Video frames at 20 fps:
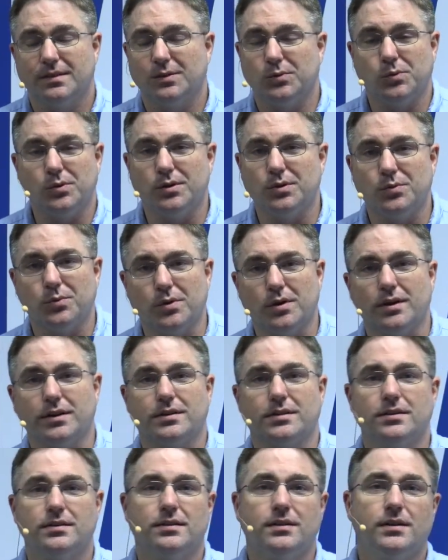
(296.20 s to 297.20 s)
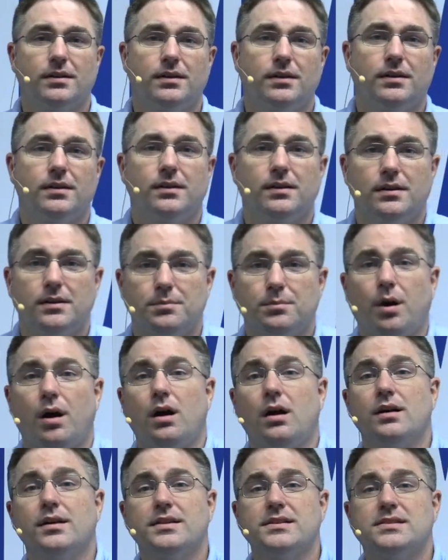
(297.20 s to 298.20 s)
Wouldn't have worked.
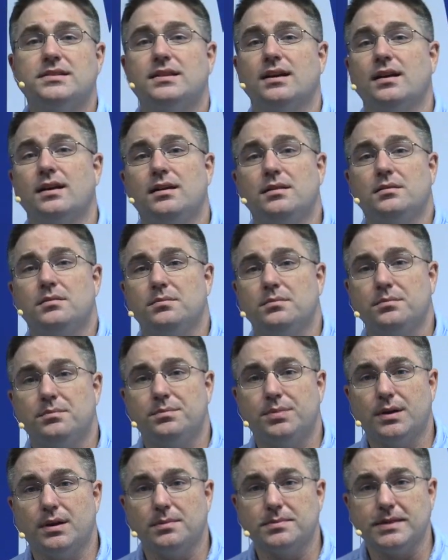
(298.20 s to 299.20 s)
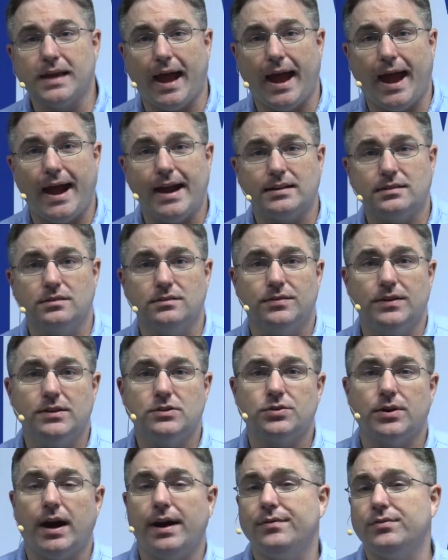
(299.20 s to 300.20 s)
Paul instead becomes active. He
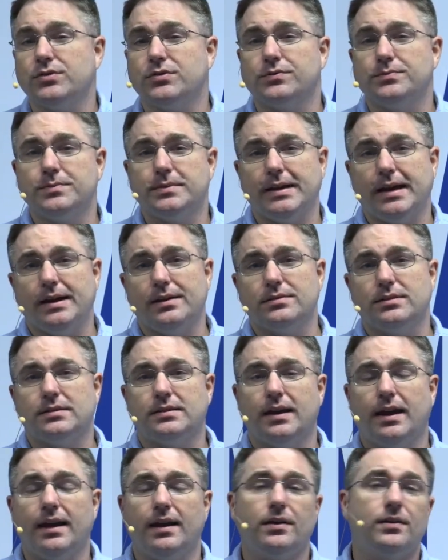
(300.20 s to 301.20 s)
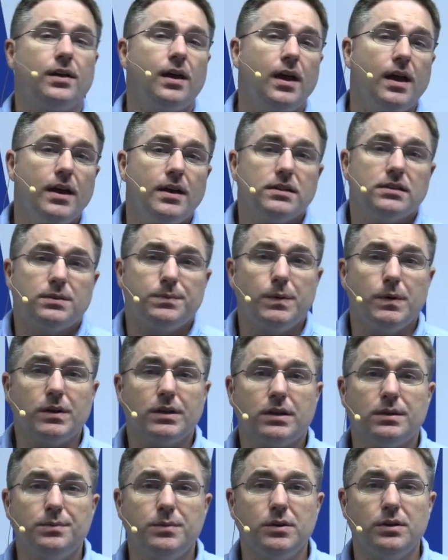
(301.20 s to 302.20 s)
travels from town to town to
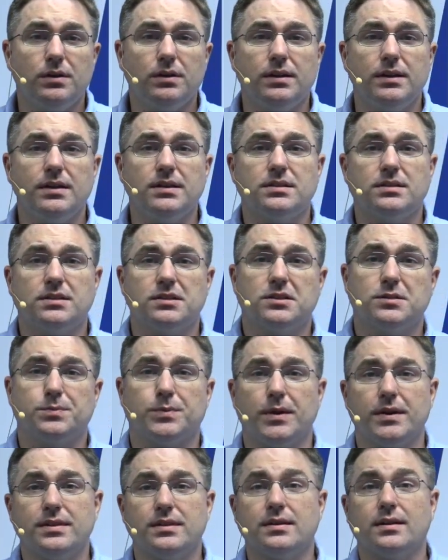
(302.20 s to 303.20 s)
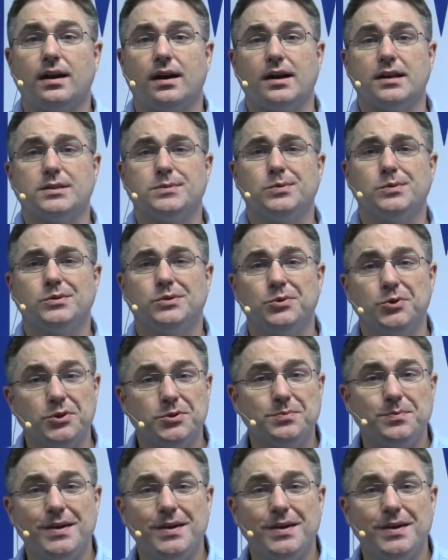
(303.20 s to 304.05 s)
build communities to spread the gospel to as